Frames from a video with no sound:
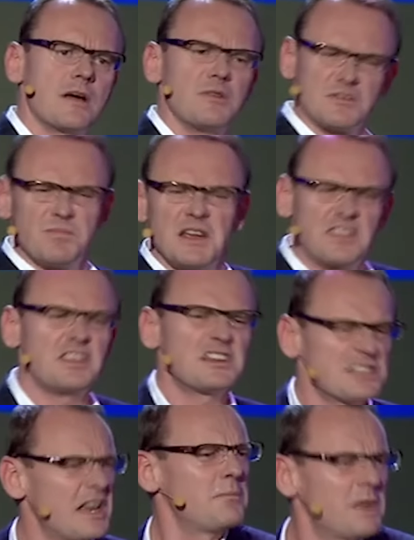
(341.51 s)
which make things
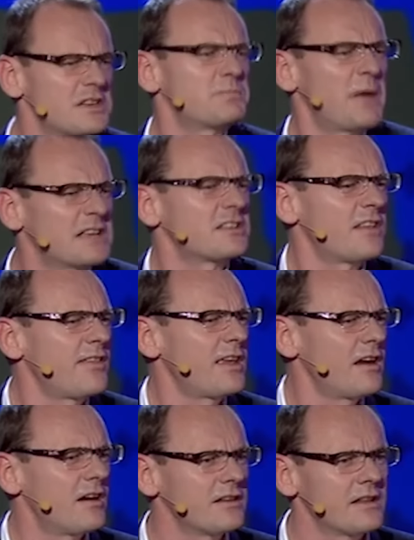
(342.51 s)
sound much better than they
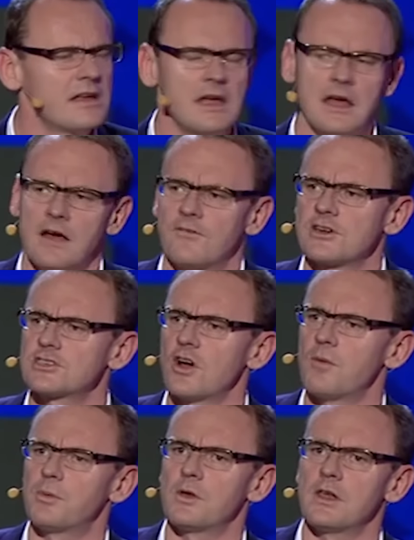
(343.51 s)
are, don't they? For
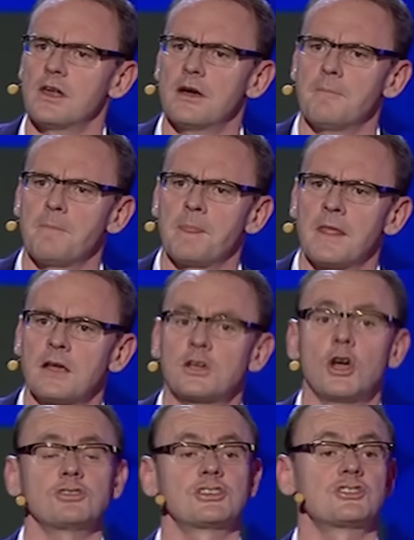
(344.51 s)
example, um,
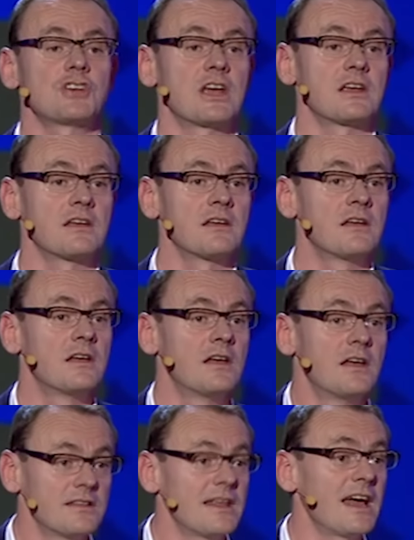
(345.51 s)
cottaging.
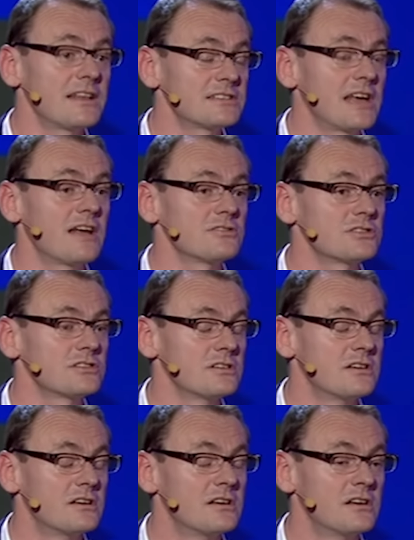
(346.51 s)
That
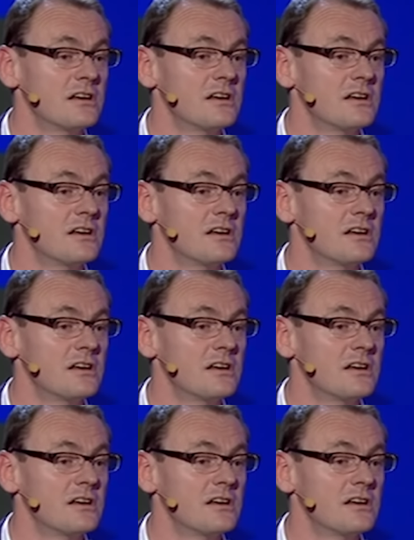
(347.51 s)
sounds...